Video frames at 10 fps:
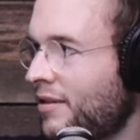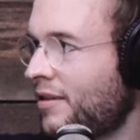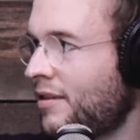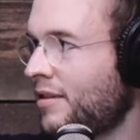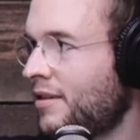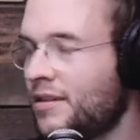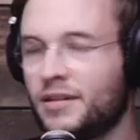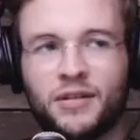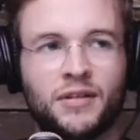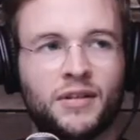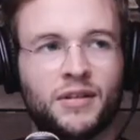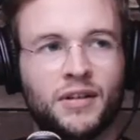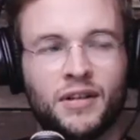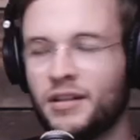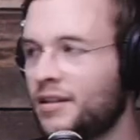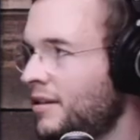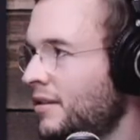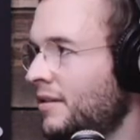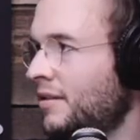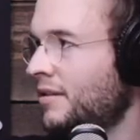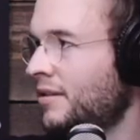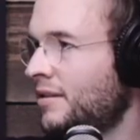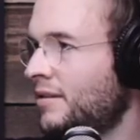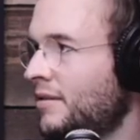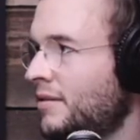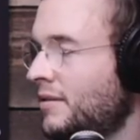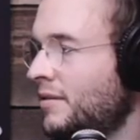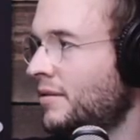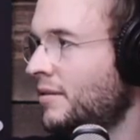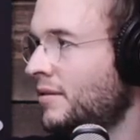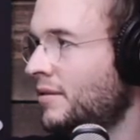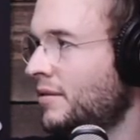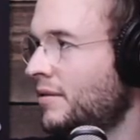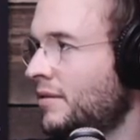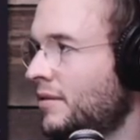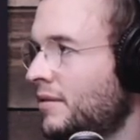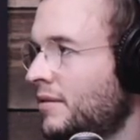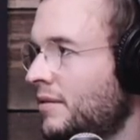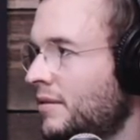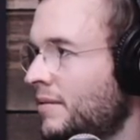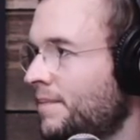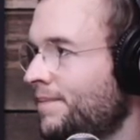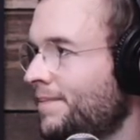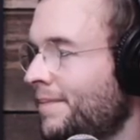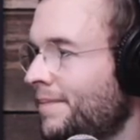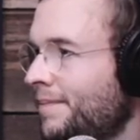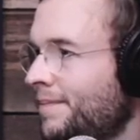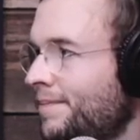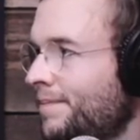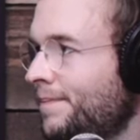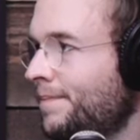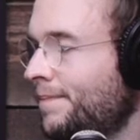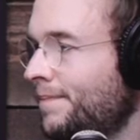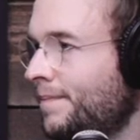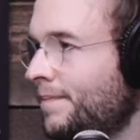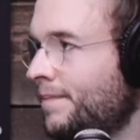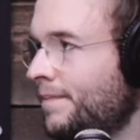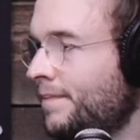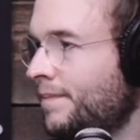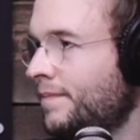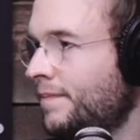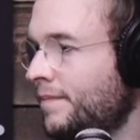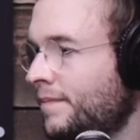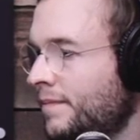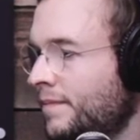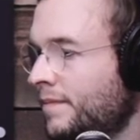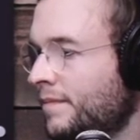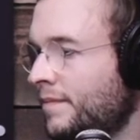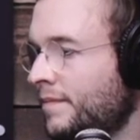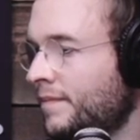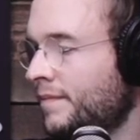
The person shown says nothing.